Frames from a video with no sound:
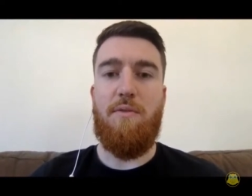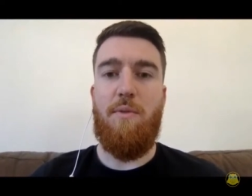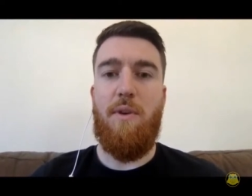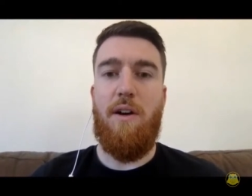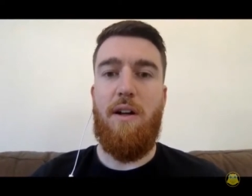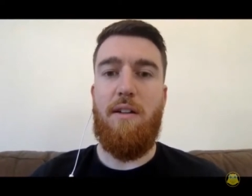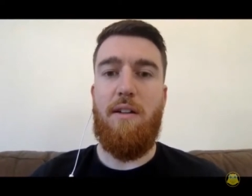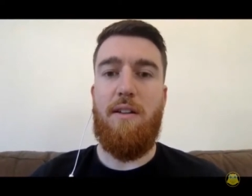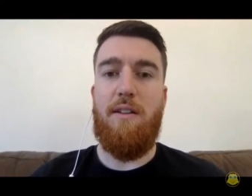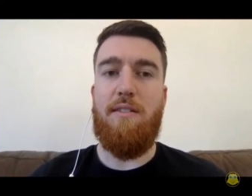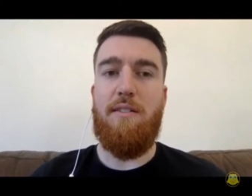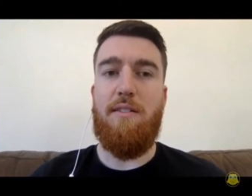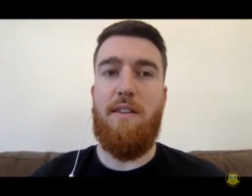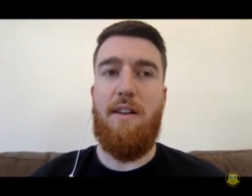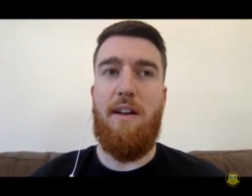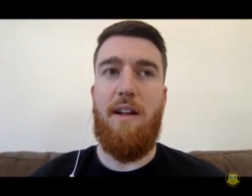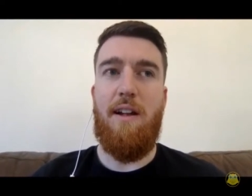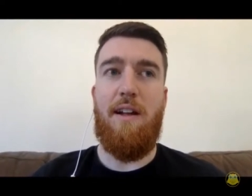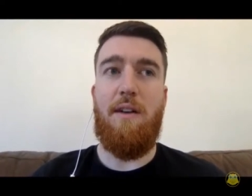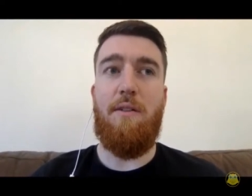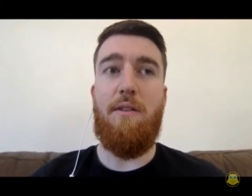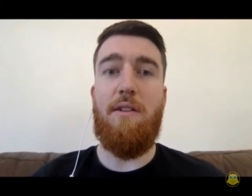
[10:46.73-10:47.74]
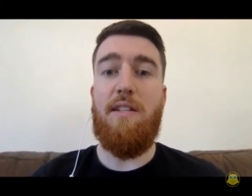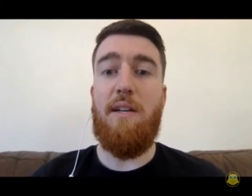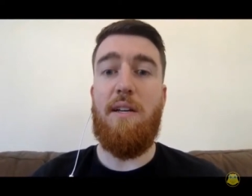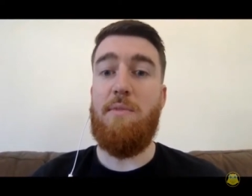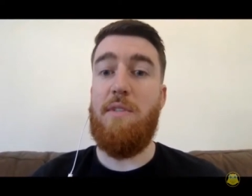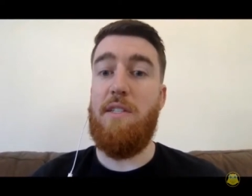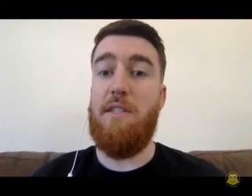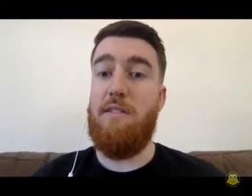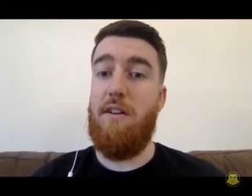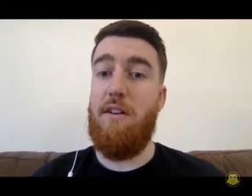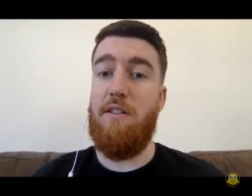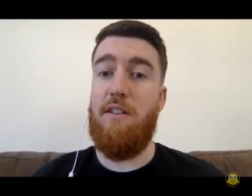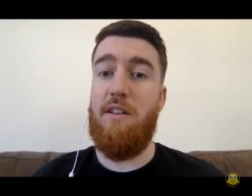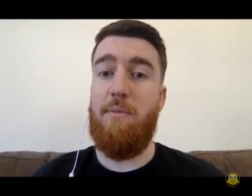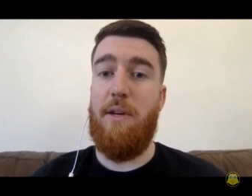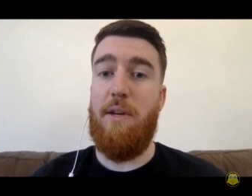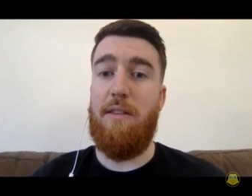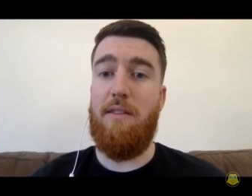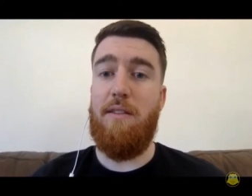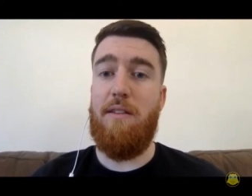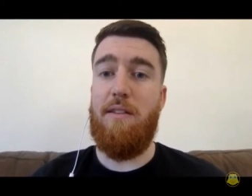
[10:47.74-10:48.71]
well is allowing them to
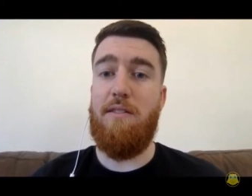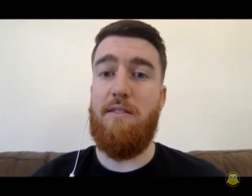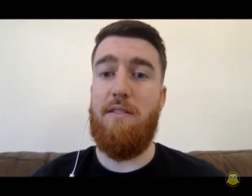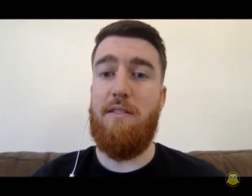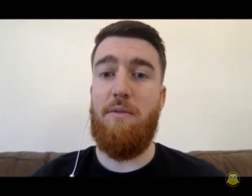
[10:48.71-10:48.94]
document this.